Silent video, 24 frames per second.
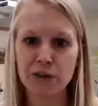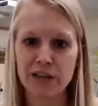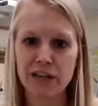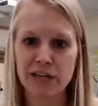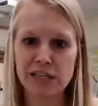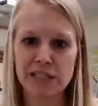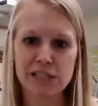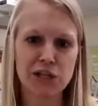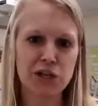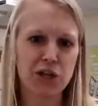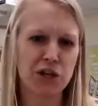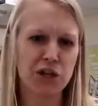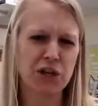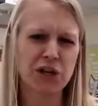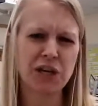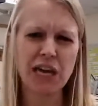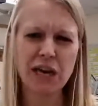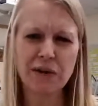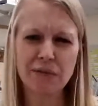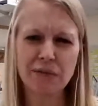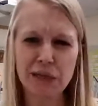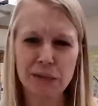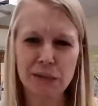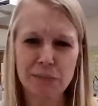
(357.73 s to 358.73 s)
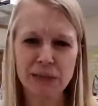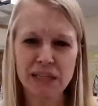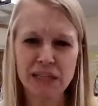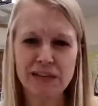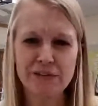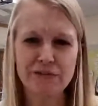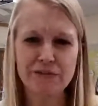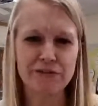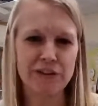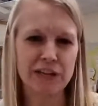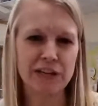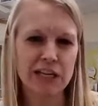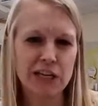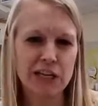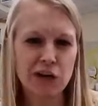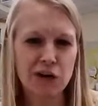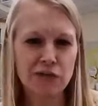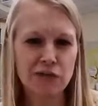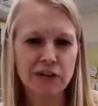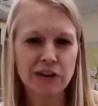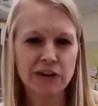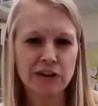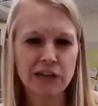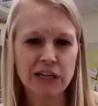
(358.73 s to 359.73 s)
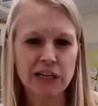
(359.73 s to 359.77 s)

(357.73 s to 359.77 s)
things you know you can't really play a video very